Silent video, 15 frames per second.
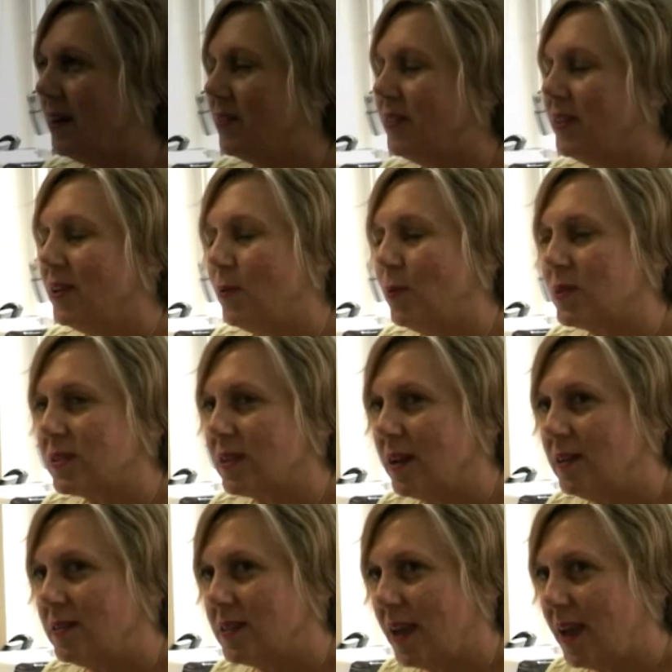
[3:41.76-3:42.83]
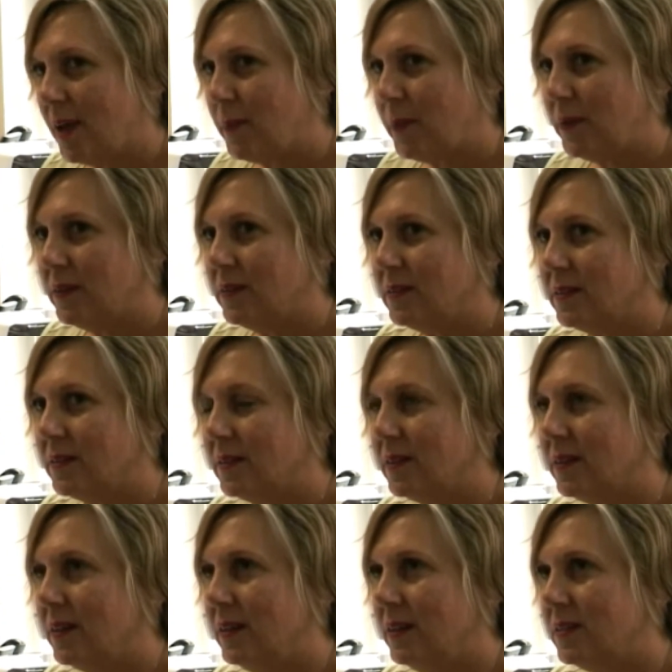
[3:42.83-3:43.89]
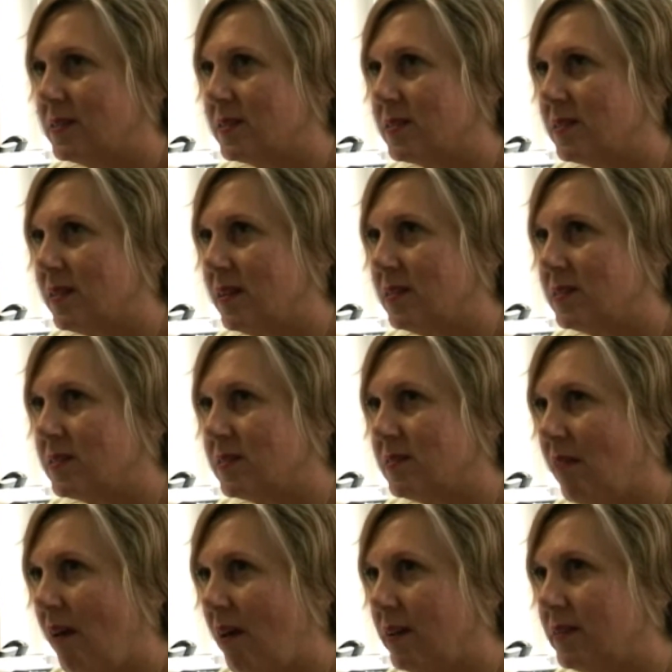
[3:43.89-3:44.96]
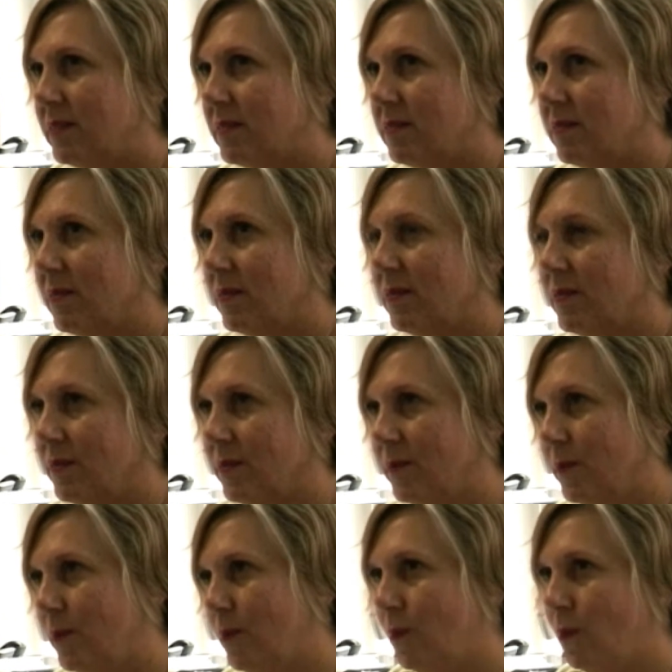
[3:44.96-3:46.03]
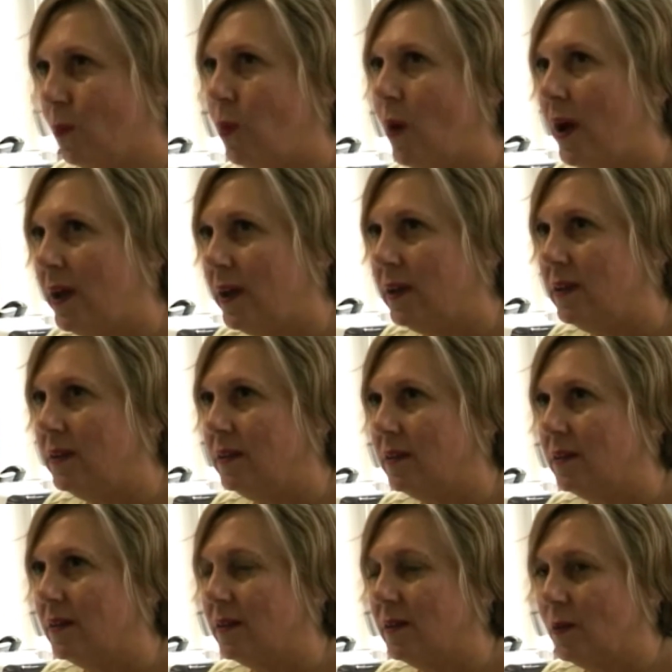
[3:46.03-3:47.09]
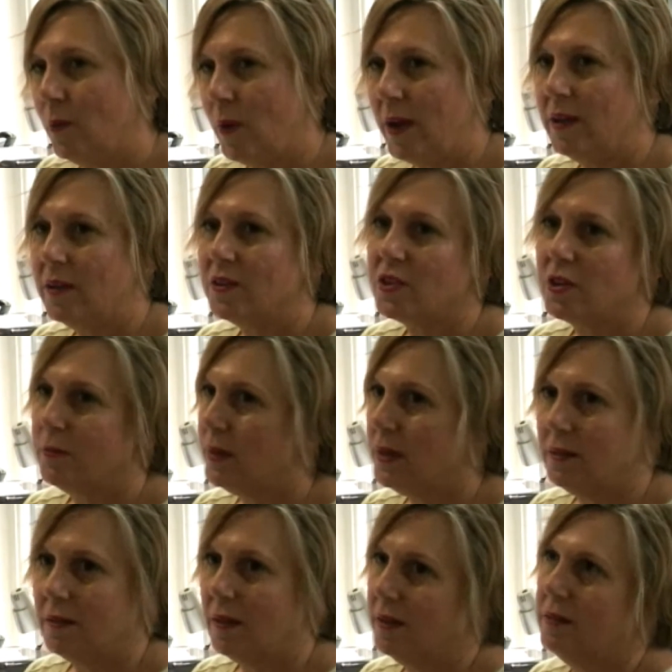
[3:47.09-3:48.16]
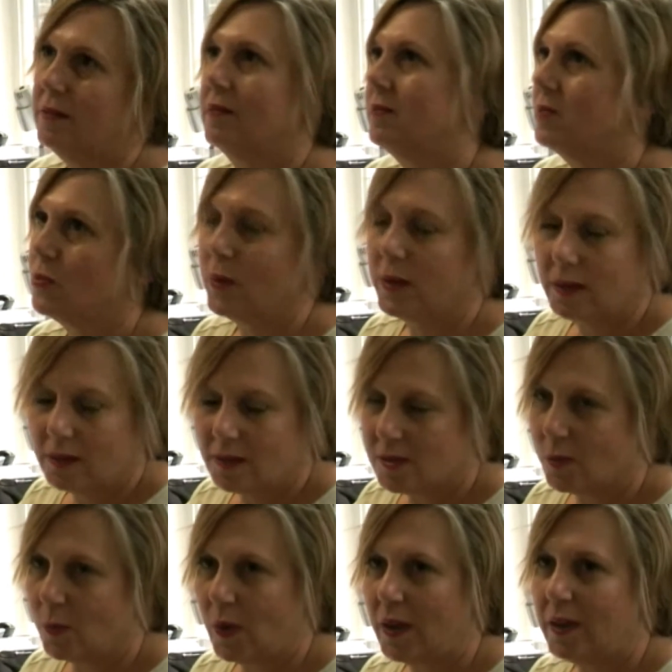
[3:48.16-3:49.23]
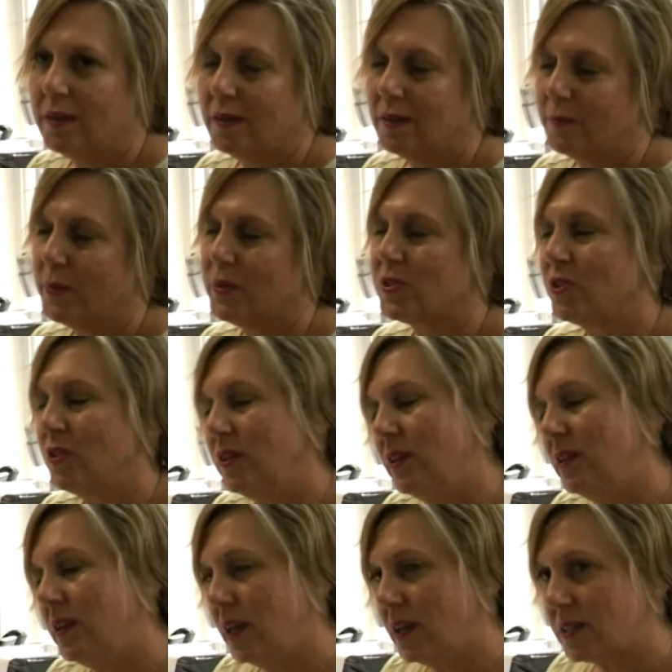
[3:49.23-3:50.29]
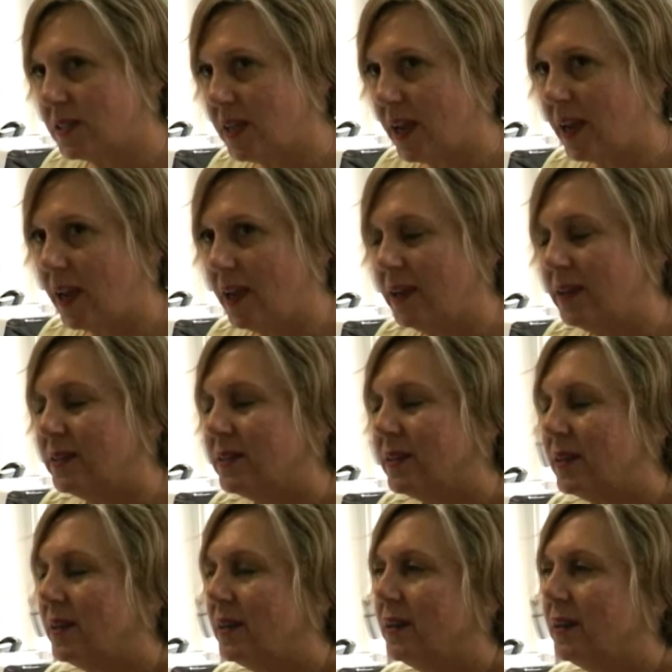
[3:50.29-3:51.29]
I think what's going to happen, and it's a slight way away, and I don't mean like 20 years away, but certainly in the next decade,